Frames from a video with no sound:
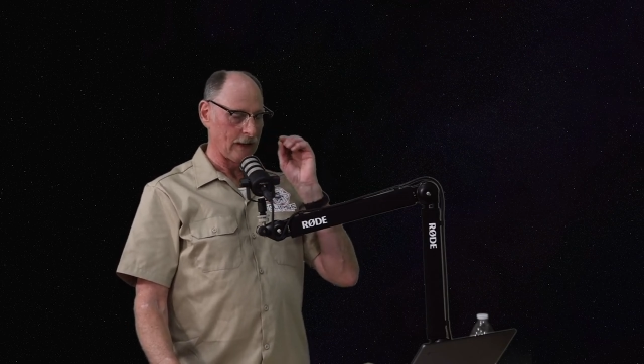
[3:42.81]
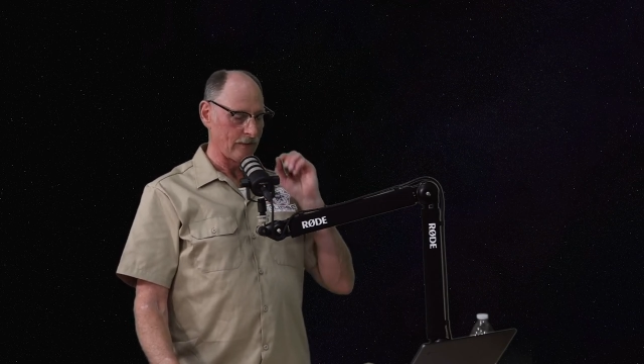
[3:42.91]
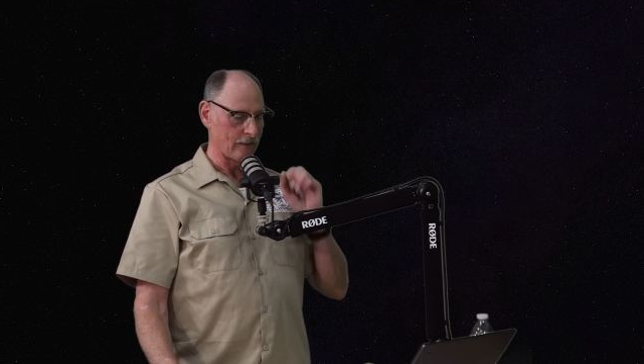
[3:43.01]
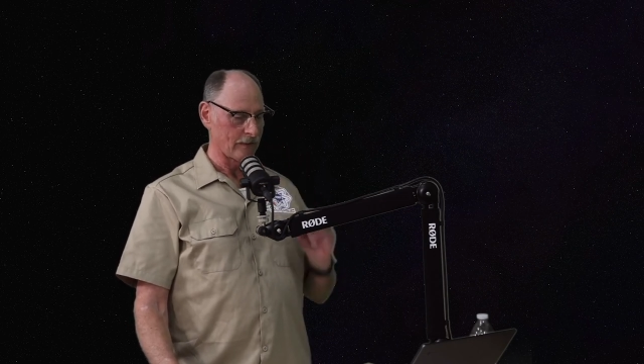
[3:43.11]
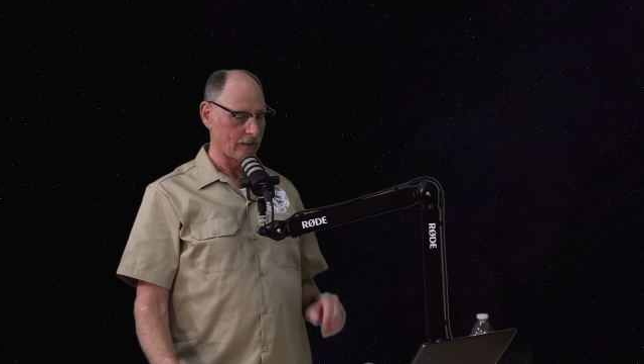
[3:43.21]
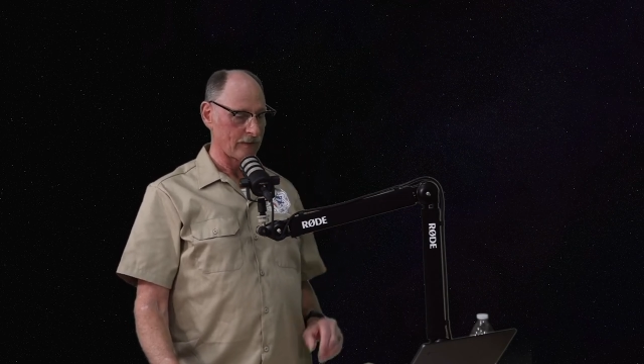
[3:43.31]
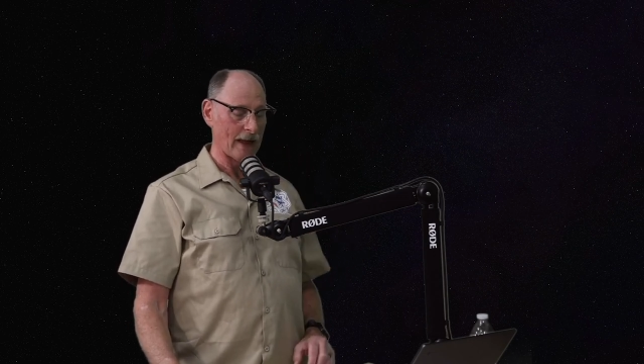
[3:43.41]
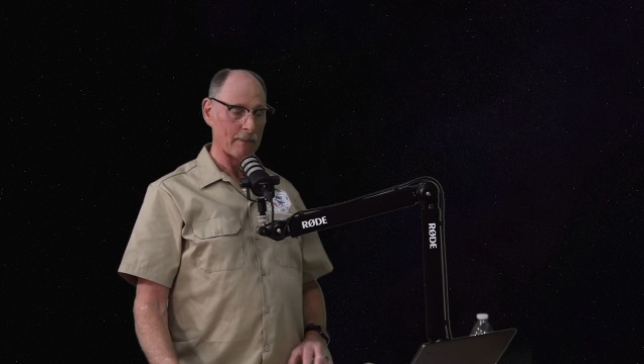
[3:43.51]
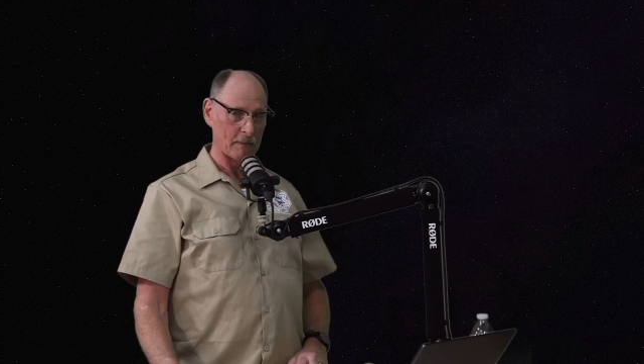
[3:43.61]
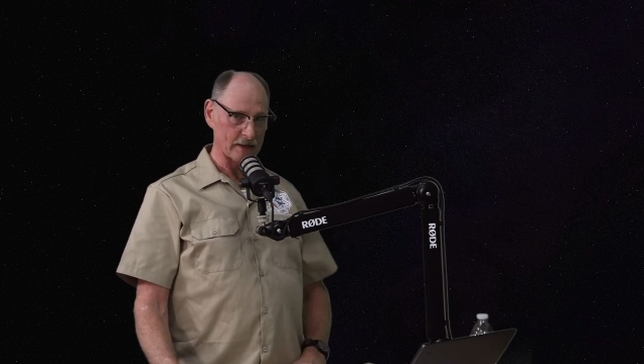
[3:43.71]
on
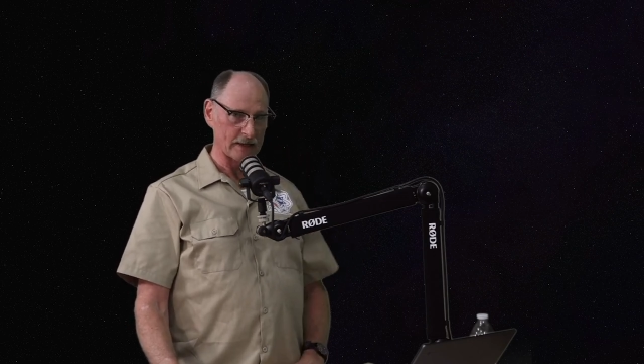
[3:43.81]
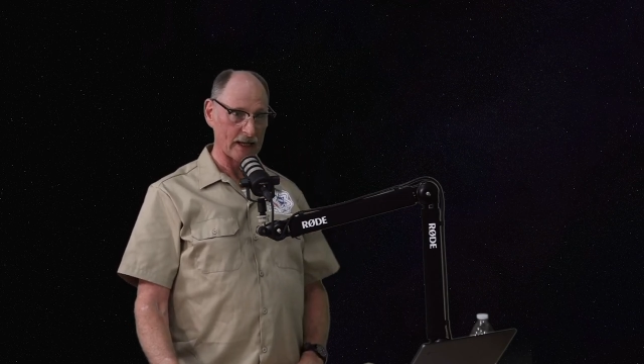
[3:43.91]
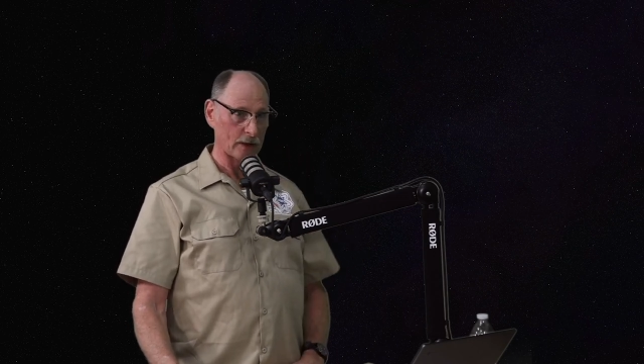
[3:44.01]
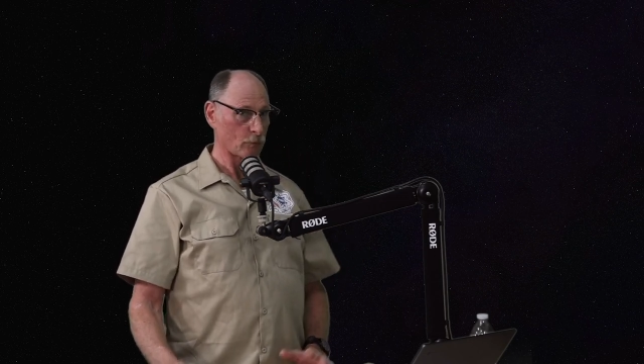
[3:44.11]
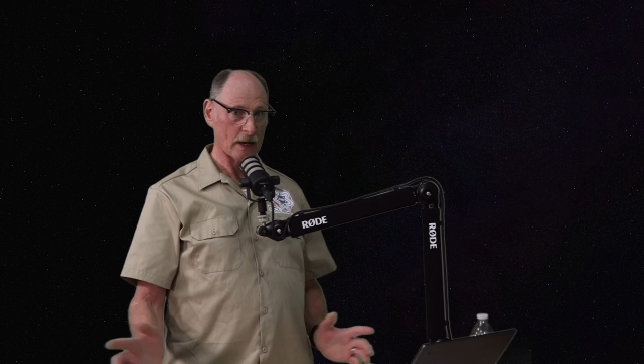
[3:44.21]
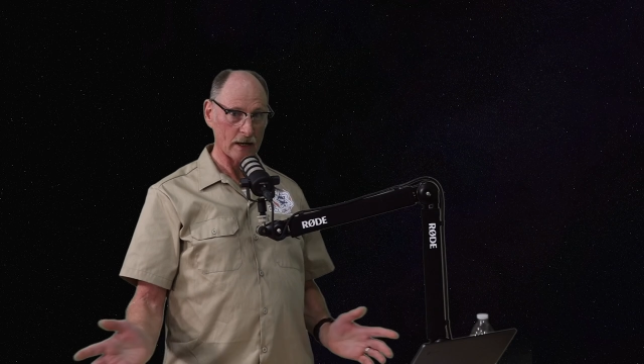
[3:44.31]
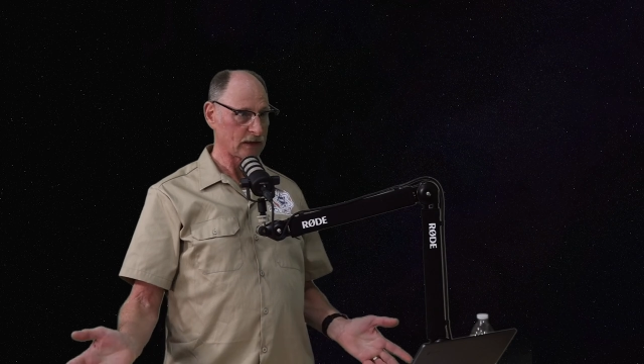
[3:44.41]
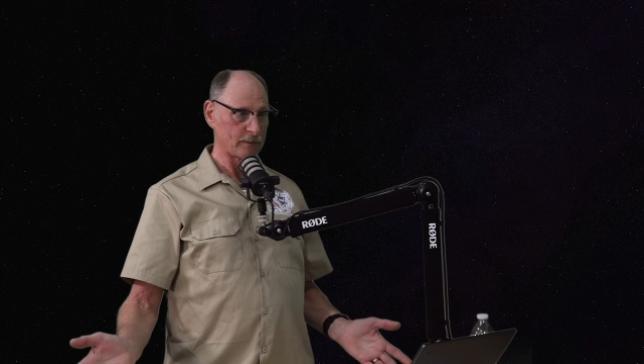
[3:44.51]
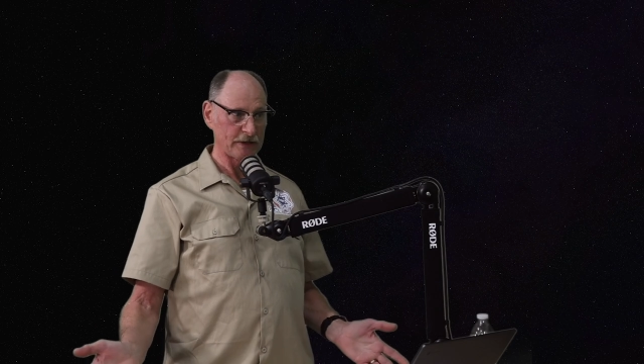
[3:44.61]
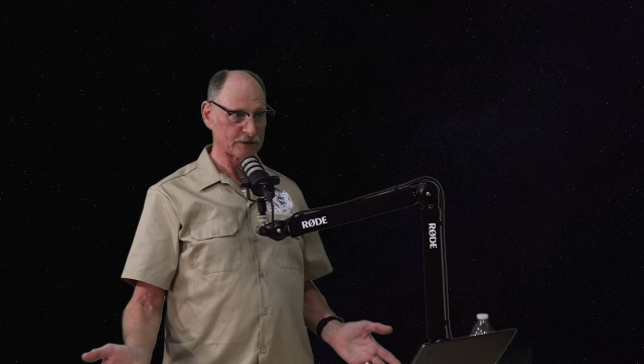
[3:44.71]
that Monday. And we're not
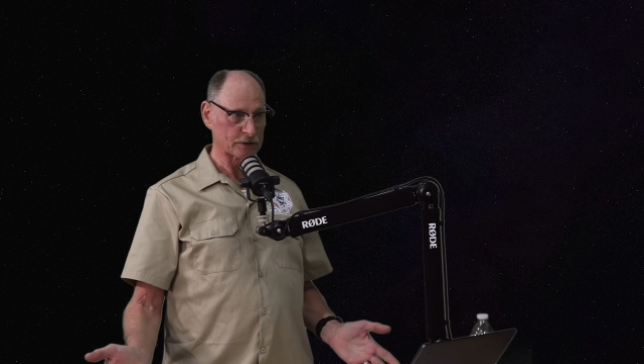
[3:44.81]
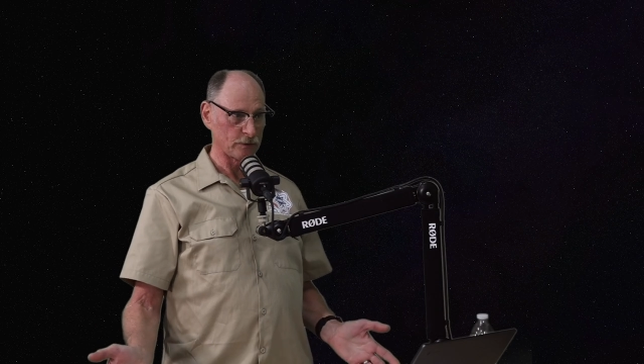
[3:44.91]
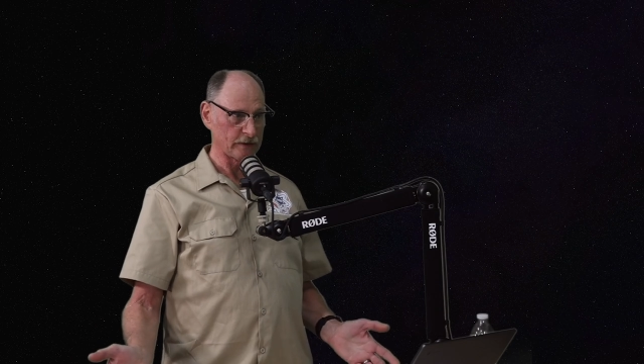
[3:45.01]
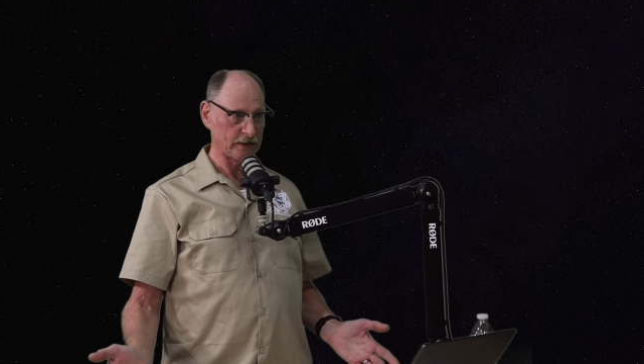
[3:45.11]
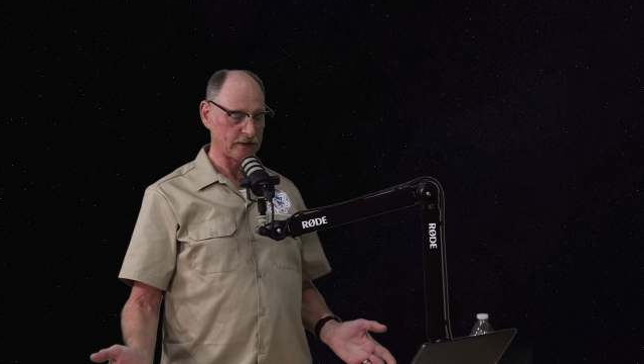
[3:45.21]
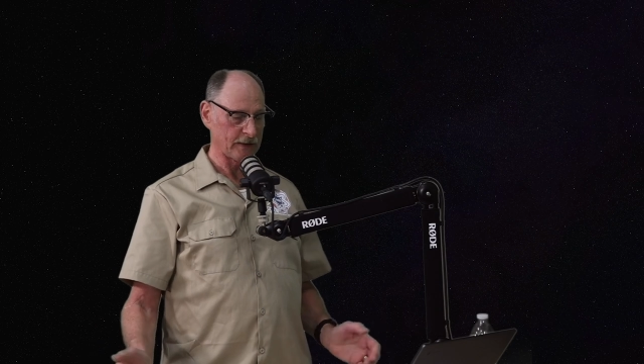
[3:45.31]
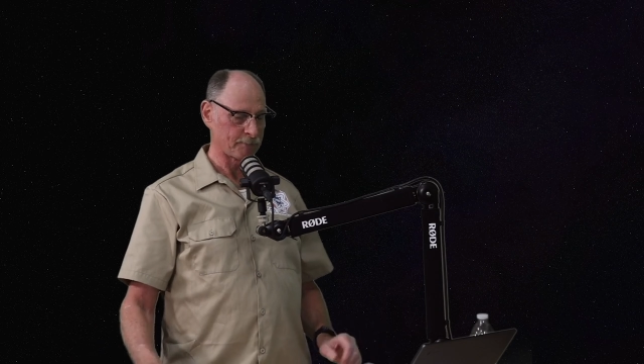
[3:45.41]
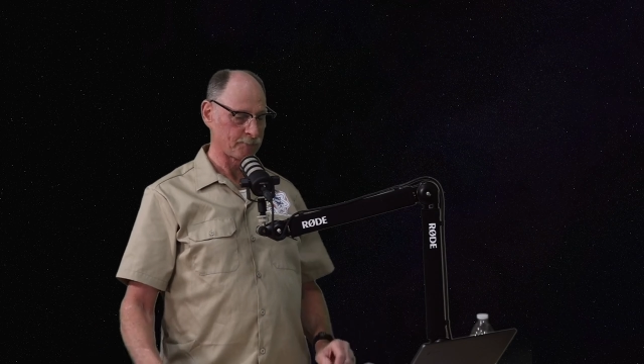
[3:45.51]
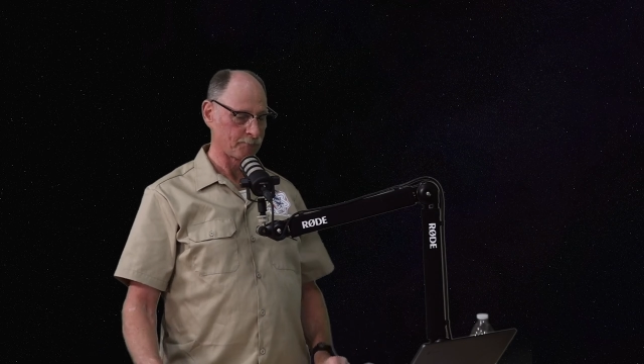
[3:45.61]
going to be in school that day,